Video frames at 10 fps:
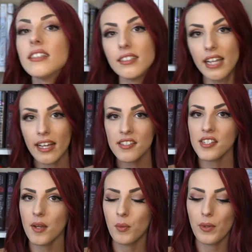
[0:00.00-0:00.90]
Next
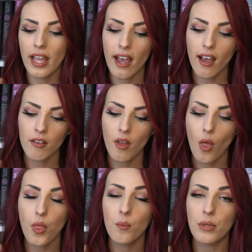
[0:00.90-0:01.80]
up, we have
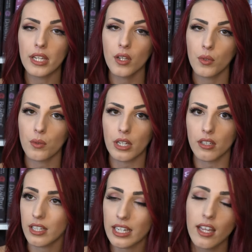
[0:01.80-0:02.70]
The Big
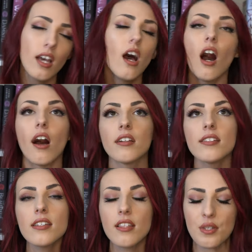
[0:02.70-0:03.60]
Kahuna. Like,
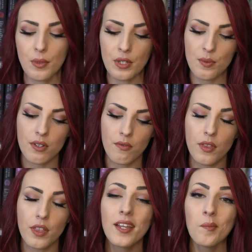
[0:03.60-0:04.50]
honestly, this book is one of
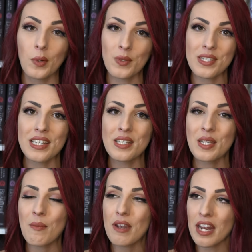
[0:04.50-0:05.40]
the most
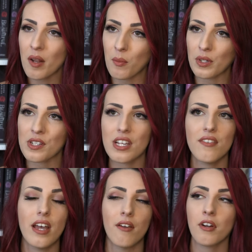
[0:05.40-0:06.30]
intimidating books I've
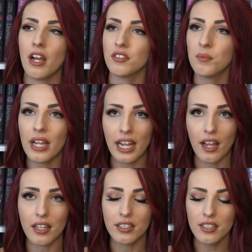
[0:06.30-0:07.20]
ever held in my
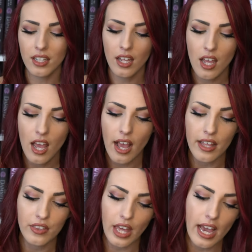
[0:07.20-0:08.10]
hand,
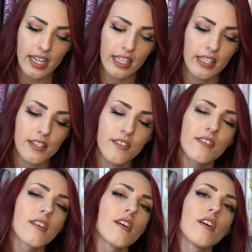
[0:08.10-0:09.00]
and that
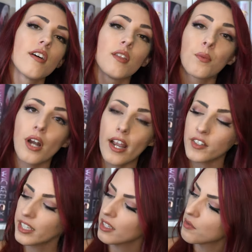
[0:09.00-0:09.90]
is The
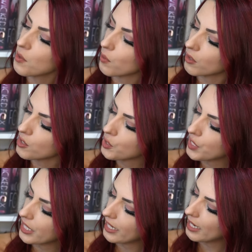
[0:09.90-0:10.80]
Priory of the Orange
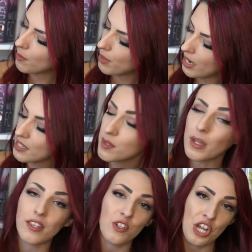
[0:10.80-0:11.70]
Tree by
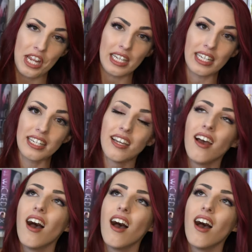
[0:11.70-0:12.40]
Samantha Shannon